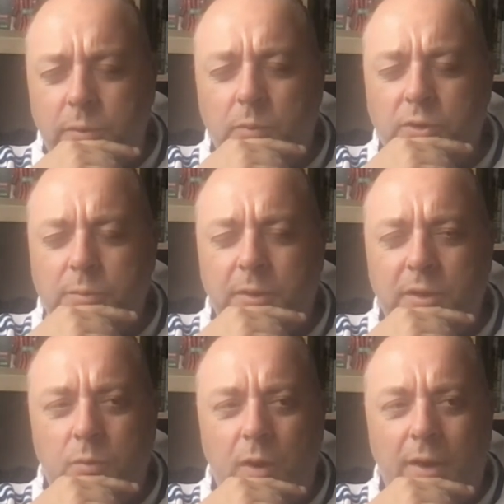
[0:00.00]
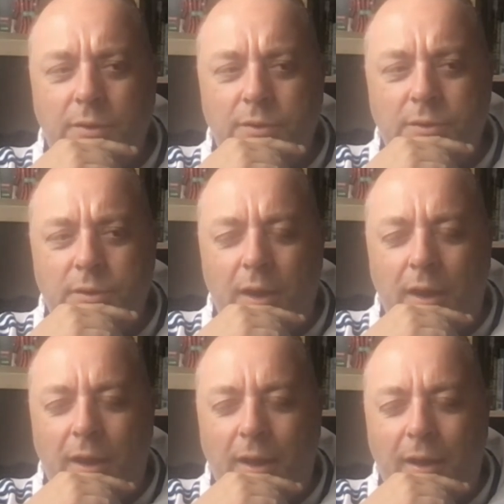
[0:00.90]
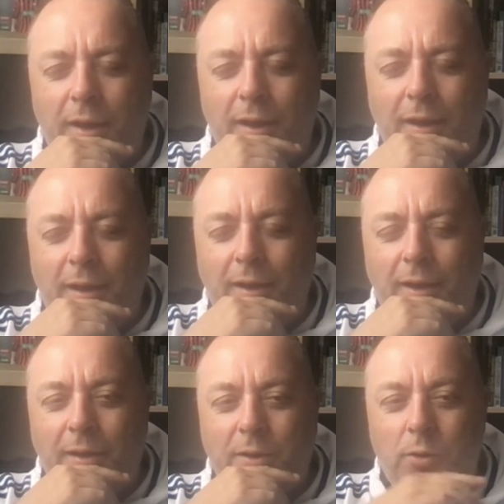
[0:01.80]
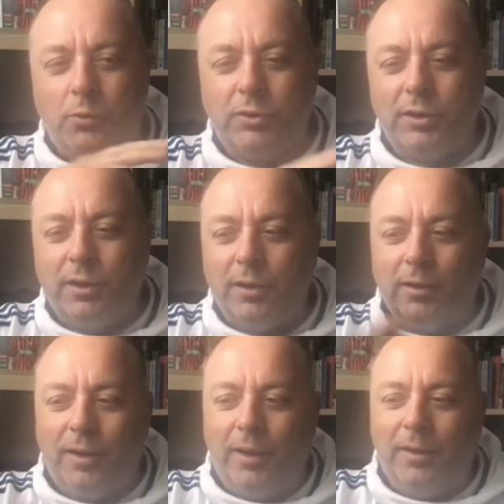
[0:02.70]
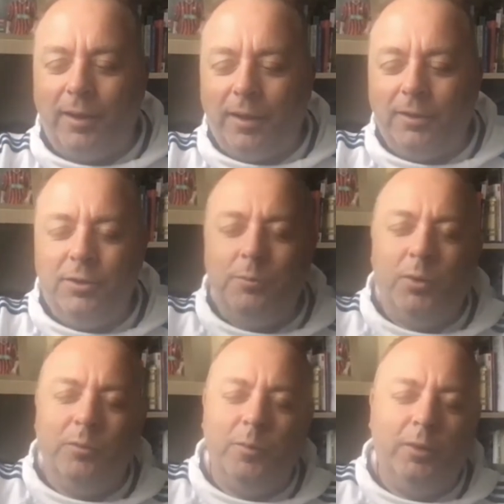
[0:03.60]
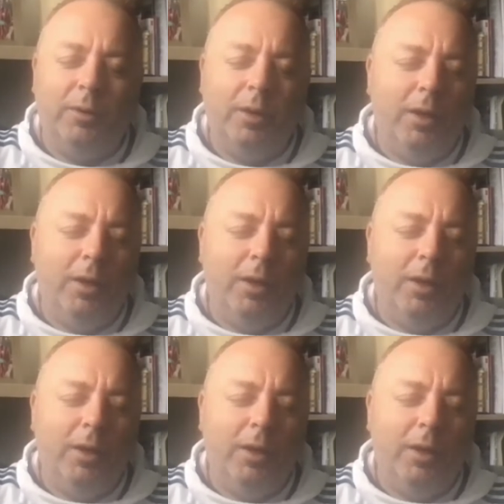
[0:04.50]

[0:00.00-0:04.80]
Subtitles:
We want to be the ones that are causing a new movement.